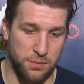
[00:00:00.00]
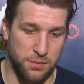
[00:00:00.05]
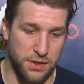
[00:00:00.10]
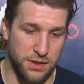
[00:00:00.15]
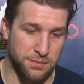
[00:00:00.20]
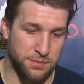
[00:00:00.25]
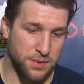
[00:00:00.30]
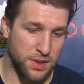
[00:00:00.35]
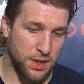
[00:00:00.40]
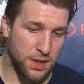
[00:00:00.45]

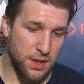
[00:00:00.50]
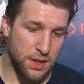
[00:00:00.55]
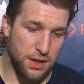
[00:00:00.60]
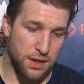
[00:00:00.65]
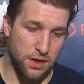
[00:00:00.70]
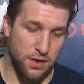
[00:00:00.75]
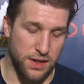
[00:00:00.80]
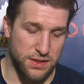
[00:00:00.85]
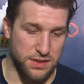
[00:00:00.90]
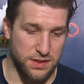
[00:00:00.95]
But,
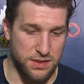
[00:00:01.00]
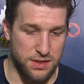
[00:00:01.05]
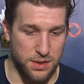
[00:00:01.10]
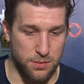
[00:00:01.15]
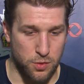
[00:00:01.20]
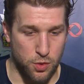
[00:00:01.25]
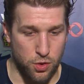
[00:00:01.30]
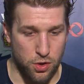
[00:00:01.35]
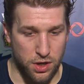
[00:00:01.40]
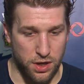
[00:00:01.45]
you know, that's a
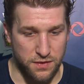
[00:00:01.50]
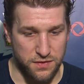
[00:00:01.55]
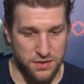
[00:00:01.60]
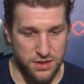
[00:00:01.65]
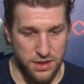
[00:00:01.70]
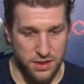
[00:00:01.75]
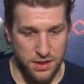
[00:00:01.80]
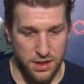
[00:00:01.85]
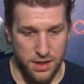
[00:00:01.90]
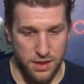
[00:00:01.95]
team award. I've
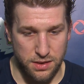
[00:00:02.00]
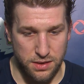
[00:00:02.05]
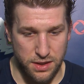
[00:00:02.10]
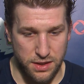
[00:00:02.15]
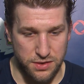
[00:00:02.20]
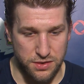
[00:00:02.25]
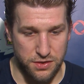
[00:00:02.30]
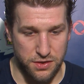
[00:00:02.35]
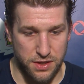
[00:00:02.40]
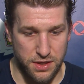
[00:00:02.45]
said that
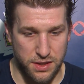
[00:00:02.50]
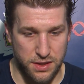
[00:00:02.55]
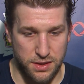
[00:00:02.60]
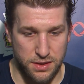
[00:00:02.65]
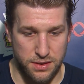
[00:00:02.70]
yesterday.